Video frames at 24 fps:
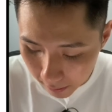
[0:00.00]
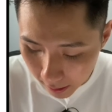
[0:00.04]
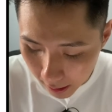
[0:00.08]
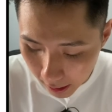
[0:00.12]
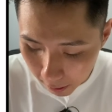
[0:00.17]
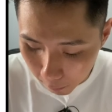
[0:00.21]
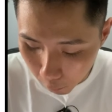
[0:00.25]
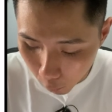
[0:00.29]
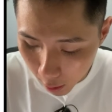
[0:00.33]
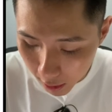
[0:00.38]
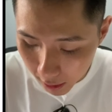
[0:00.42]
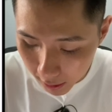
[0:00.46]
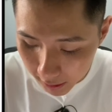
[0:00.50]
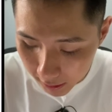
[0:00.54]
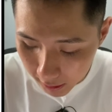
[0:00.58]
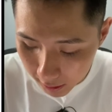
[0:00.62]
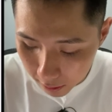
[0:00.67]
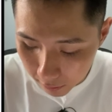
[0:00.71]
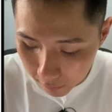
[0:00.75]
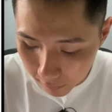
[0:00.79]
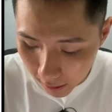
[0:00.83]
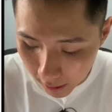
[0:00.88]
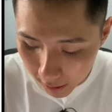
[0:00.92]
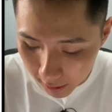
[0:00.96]
What I need
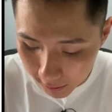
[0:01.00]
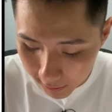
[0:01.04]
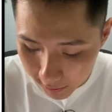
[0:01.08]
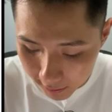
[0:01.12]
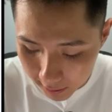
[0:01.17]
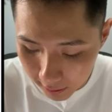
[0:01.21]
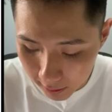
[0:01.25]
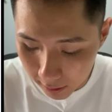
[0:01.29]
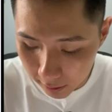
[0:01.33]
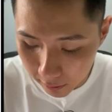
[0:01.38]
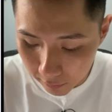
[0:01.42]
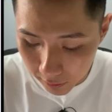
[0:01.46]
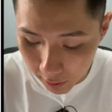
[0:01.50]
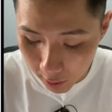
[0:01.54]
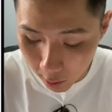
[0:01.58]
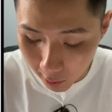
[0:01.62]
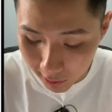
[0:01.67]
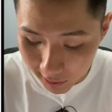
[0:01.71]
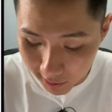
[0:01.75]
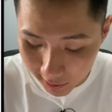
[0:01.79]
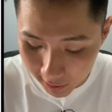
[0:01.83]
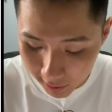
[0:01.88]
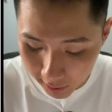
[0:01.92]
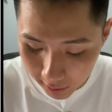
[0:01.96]
to find is the
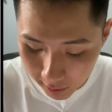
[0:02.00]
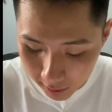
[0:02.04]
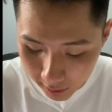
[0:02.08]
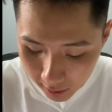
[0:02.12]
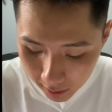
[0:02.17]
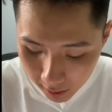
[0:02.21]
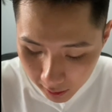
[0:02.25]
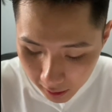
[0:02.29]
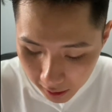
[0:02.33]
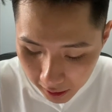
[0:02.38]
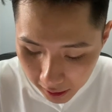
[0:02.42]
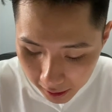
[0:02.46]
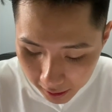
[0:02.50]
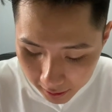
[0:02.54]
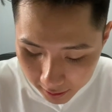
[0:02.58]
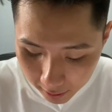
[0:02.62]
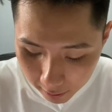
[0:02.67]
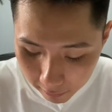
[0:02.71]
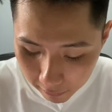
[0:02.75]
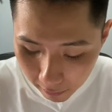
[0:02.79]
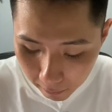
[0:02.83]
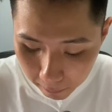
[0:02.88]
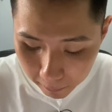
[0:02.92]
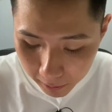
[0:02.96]
velocity. So
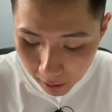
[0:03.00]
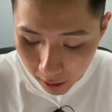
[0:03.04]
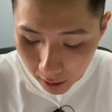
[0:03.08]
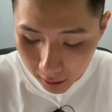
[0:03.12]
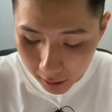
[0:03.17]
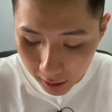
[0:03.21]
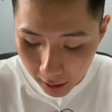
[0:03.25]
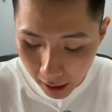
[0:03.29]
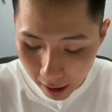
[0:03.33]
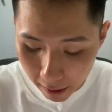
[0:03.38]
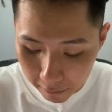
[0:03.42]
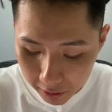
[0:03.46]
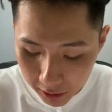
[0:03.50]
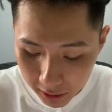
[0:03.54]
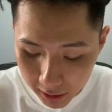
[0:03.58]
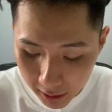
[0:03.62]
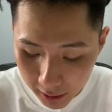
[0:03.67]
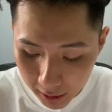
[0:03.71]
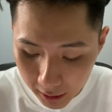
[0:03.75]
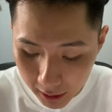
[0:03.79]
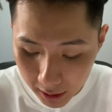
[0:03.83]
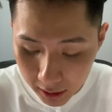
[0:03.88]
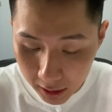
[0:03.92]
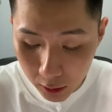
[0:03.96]
if I plug
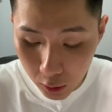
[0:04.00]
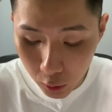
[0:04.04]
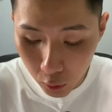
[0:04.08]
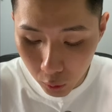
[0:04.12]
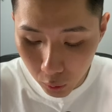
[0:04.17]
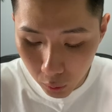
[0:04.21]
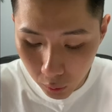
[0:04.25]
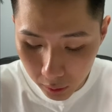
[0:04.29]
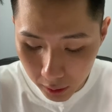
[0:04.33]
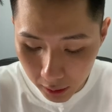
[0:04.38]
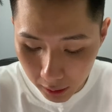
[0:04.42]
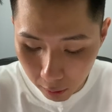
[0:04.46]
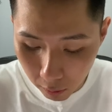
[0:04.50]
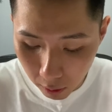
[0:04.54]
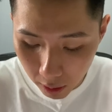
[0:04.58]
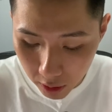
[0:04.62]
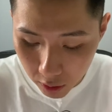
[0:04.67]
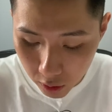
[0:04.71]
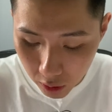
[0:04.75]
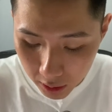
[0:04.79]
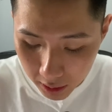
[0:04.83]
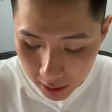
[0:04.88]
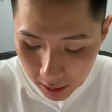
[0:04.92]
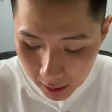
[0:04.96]
everything into the
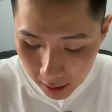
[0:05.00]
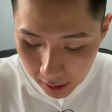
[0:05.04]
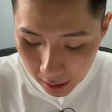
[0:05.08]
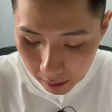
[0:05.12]
equation,